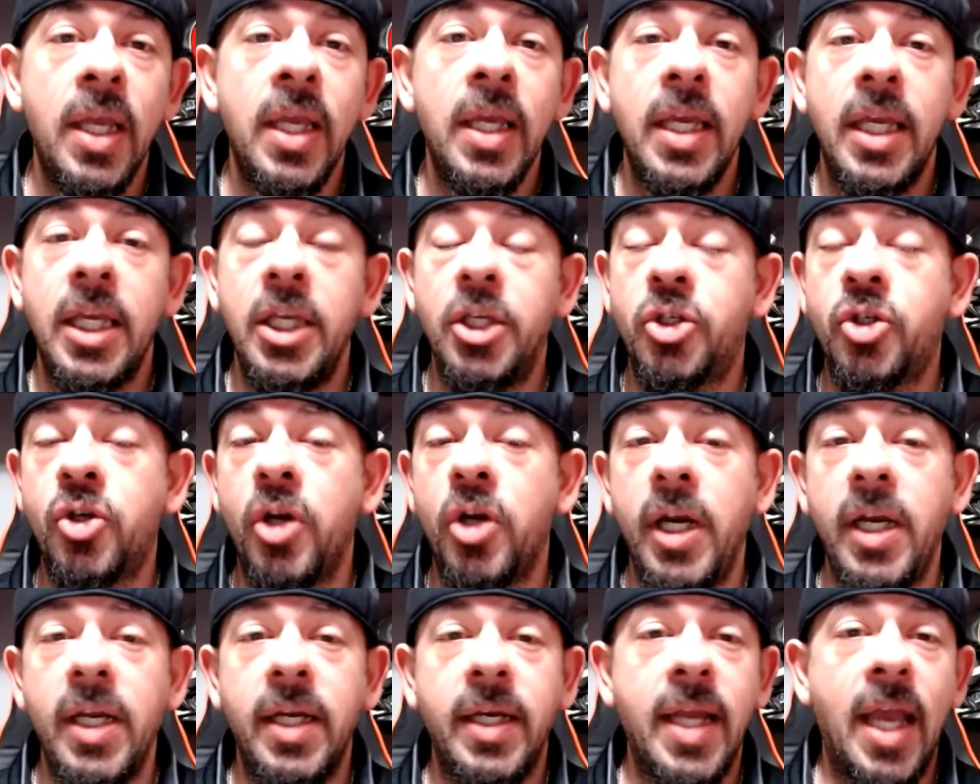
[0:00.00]
He's
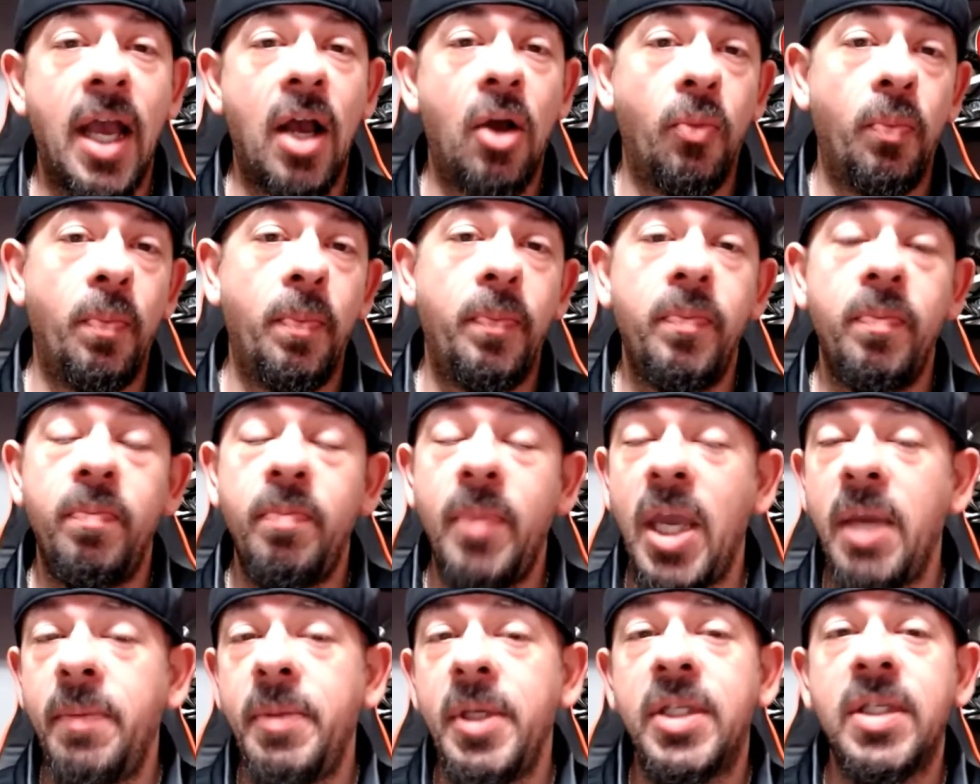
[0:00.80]
trading down
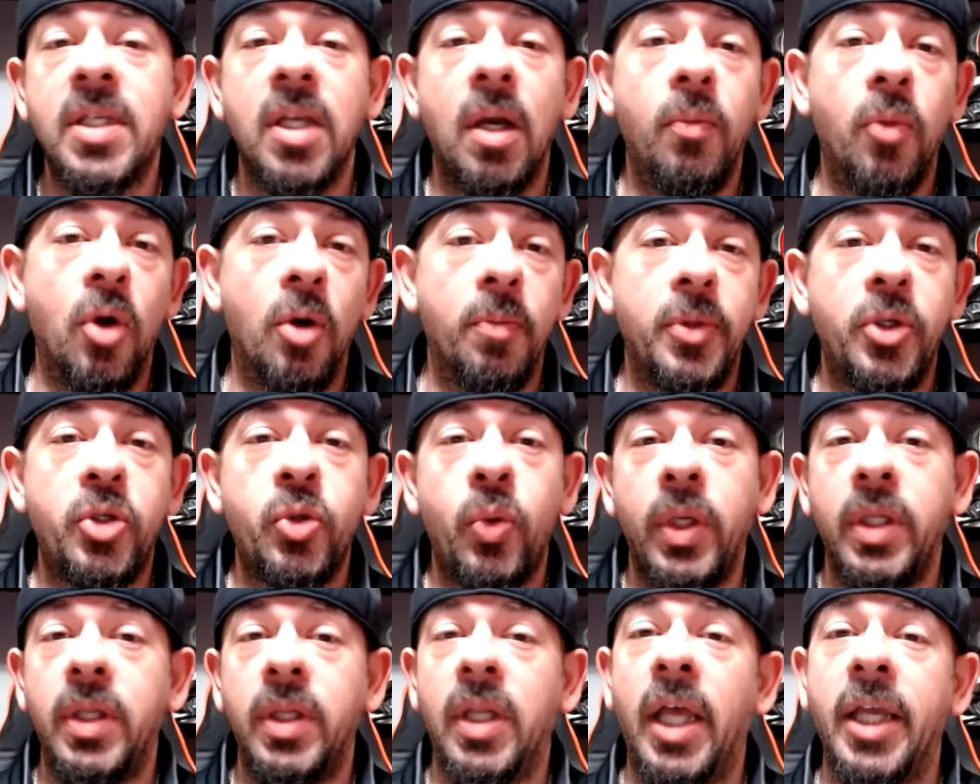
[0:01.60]
maybe somewhere
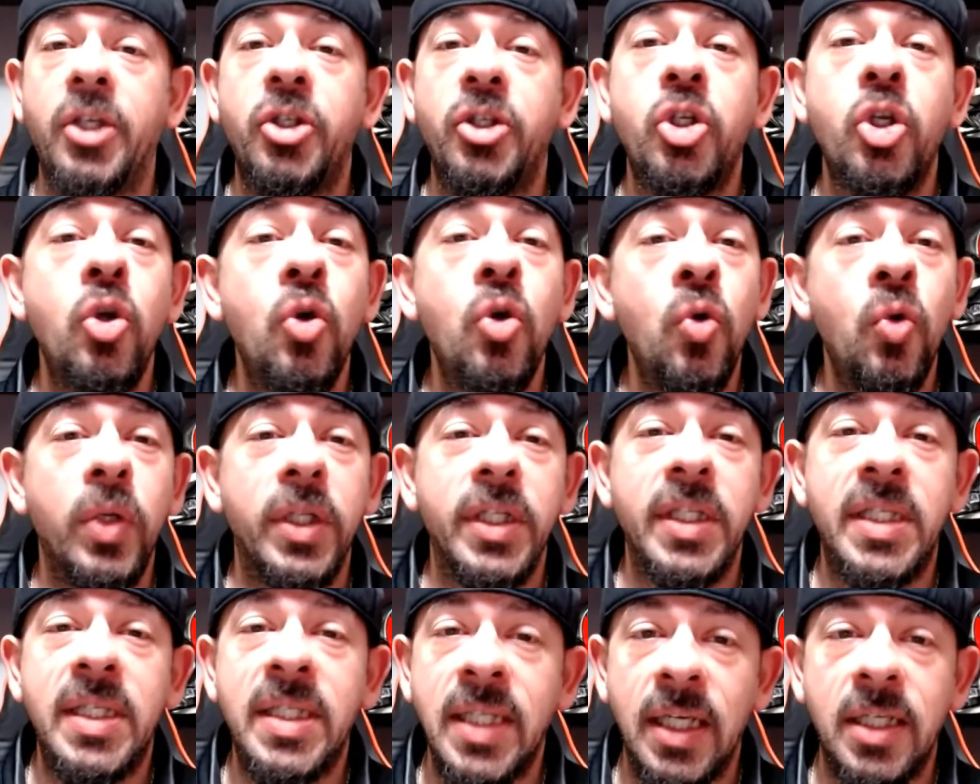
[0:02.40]
between like 2 and
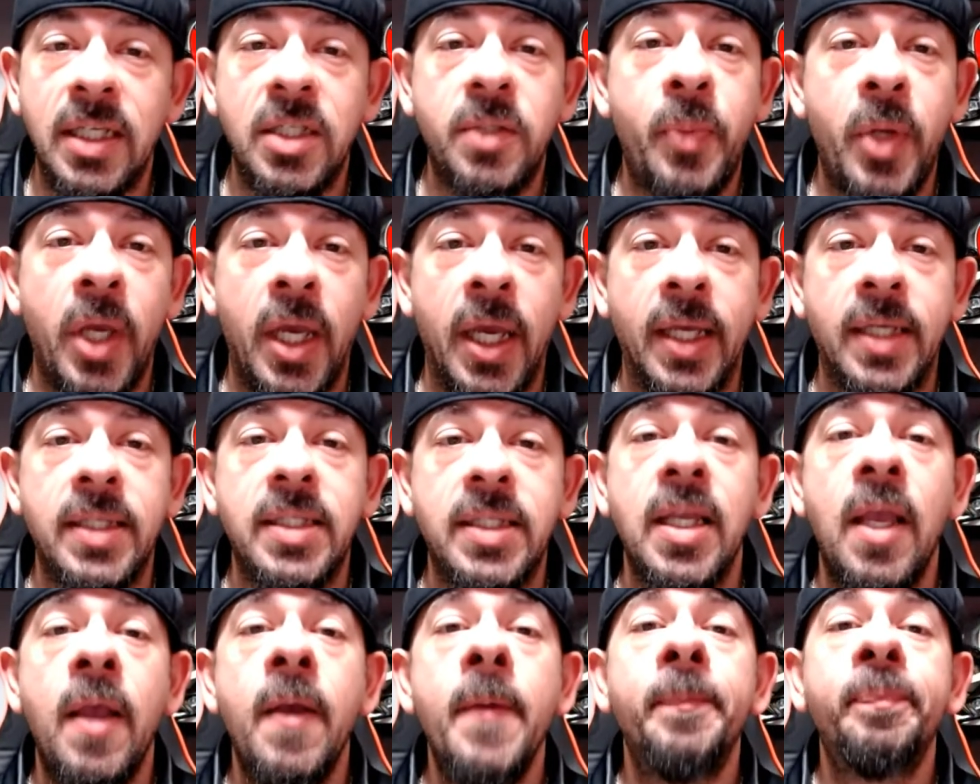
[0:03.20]
6 picks
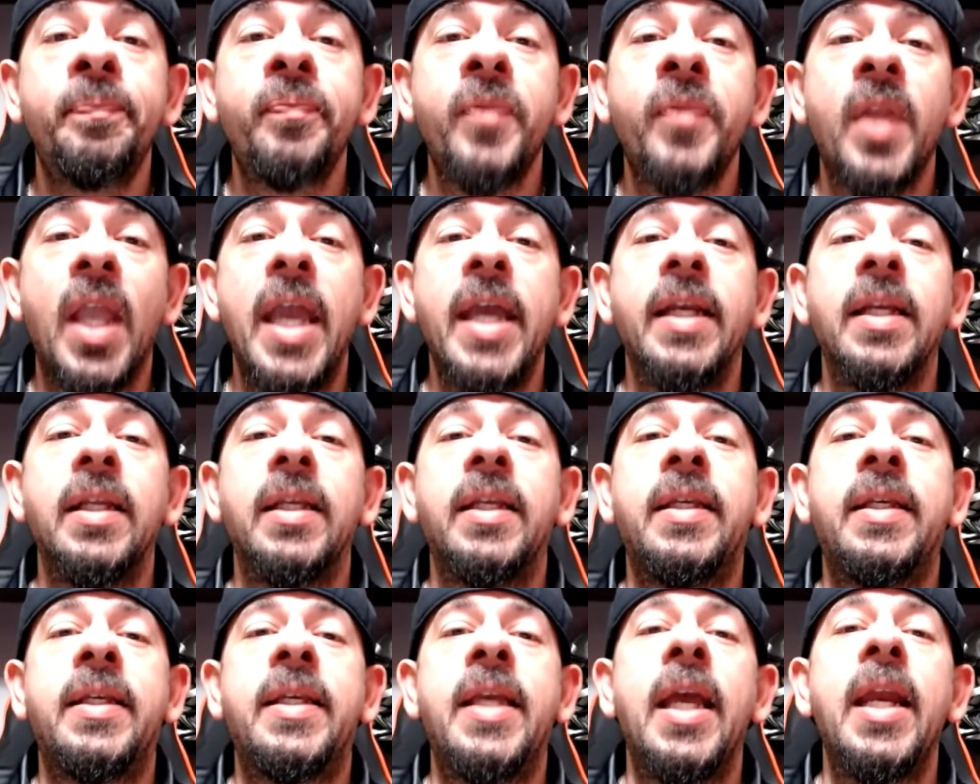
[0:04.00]
and
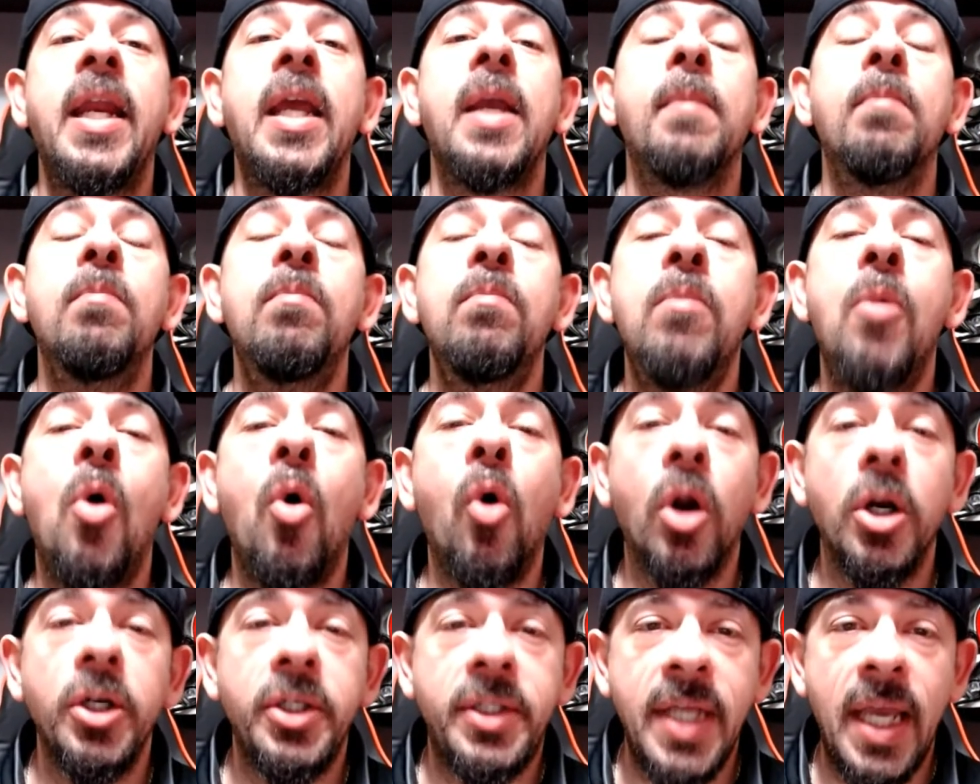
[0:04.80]
getting
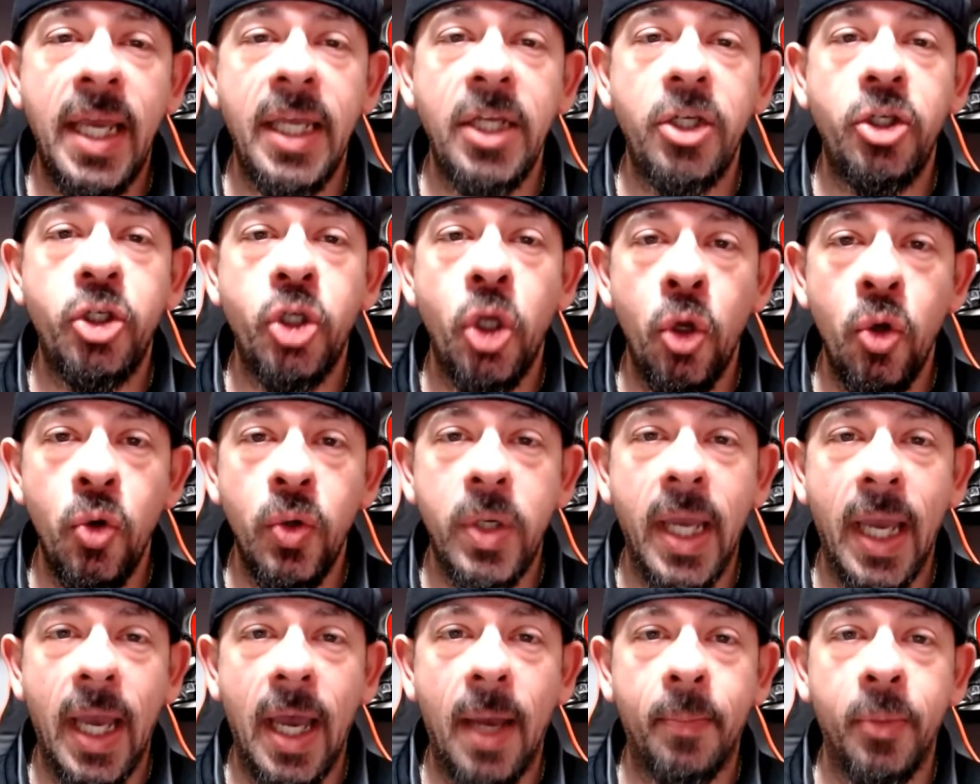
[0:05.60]
more day two
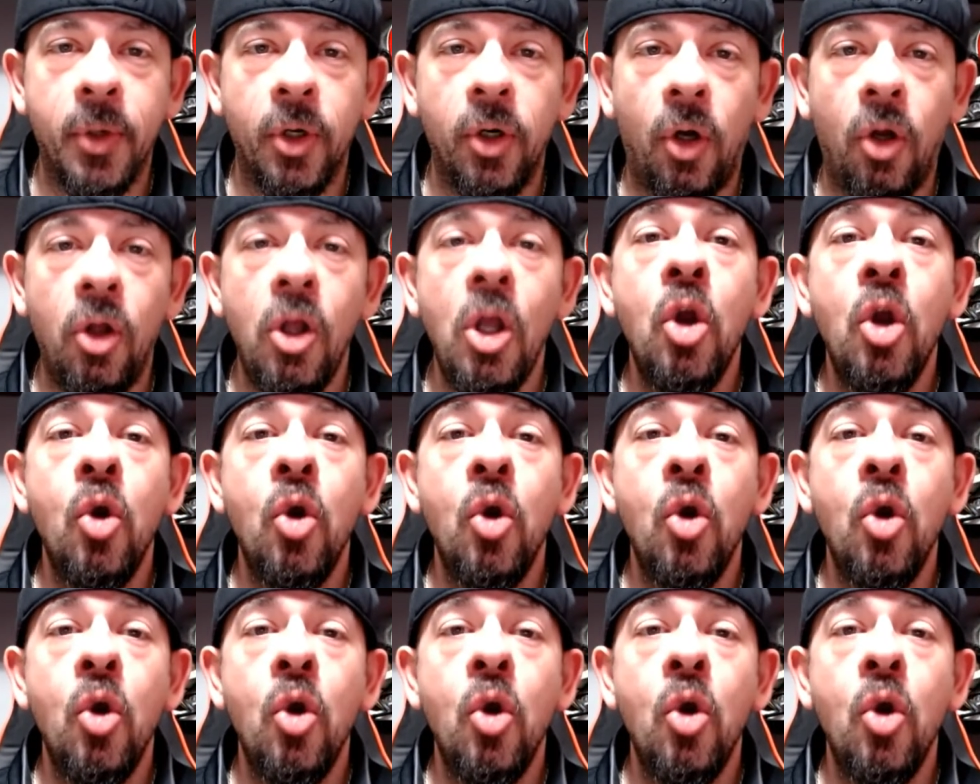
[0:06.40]
capital,